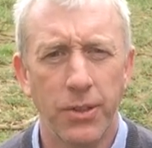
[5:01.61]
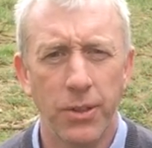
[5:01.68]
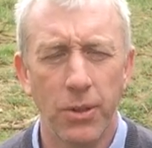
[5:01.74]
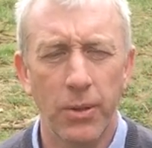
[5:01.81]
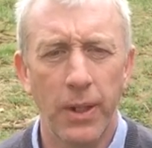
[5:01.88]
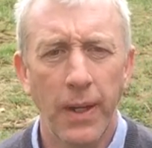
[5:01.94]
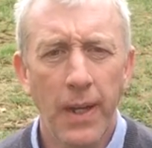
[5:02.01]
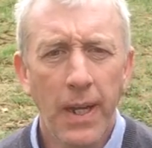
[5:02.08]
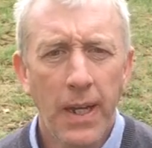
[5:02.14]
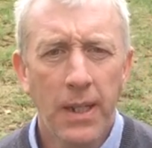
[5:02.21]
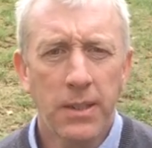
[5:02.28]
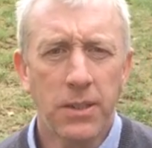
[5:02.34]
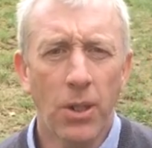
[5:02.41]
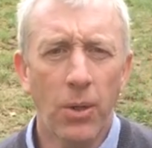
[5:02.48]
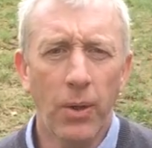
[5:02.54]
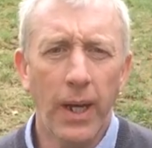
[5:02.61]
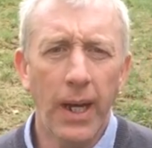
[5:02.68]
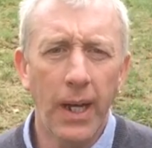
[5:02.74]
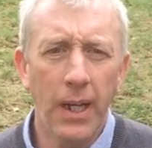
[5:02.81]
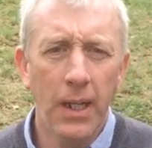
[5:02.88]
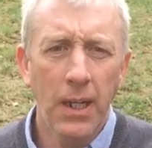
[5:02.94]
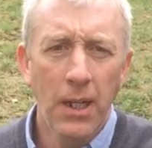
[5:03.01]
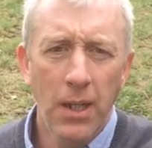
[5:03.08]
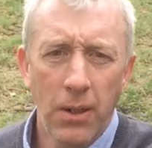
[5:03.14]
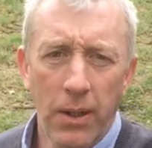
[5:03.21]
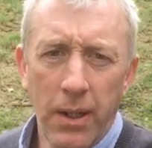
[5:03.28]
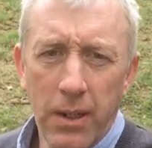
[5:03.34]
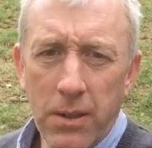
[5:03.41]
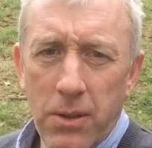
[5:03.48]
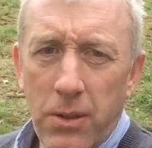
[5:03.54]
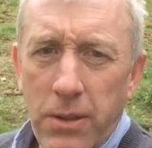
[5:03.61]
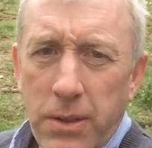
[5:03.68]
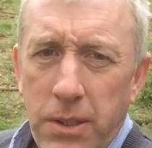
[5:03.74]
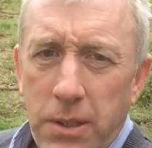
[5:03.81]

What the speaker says: are doing. So what I'm going